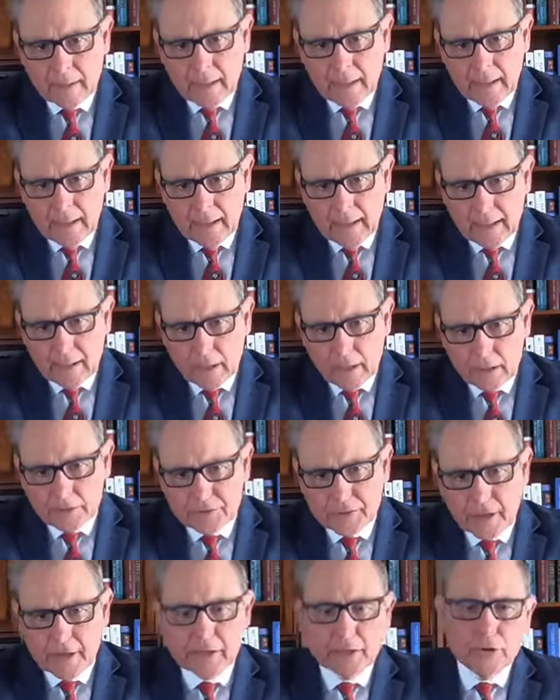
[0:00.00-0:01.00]
And I'll
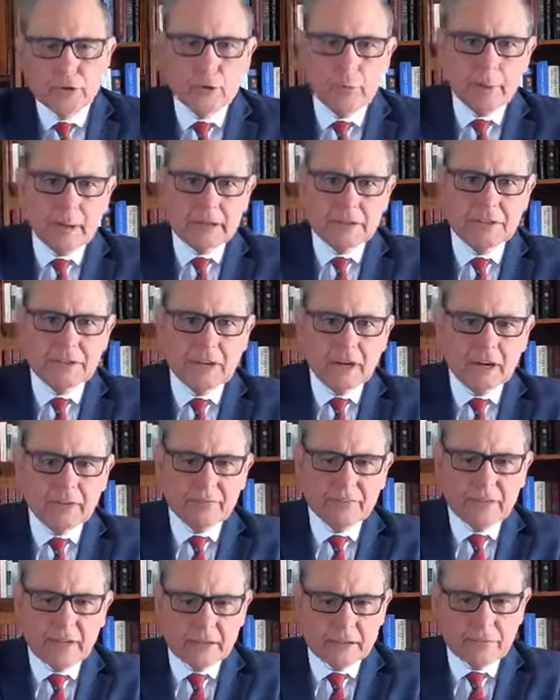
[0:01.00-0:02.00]
take you to
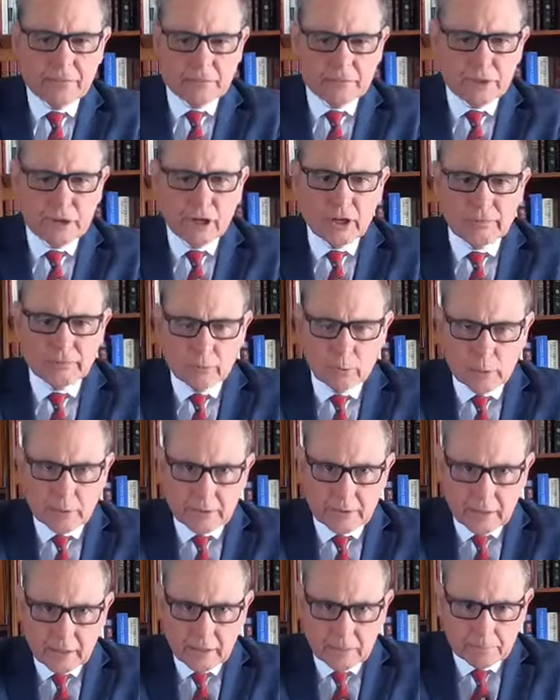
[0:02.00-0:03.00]
myself. And that's from John
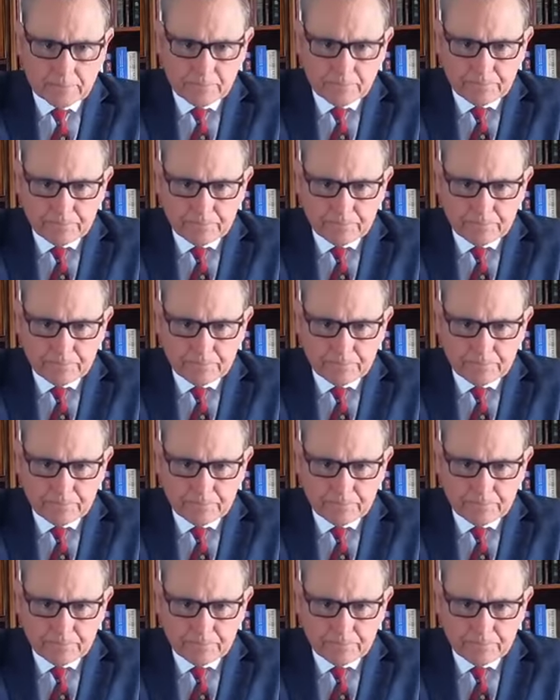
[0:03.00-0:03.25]
14.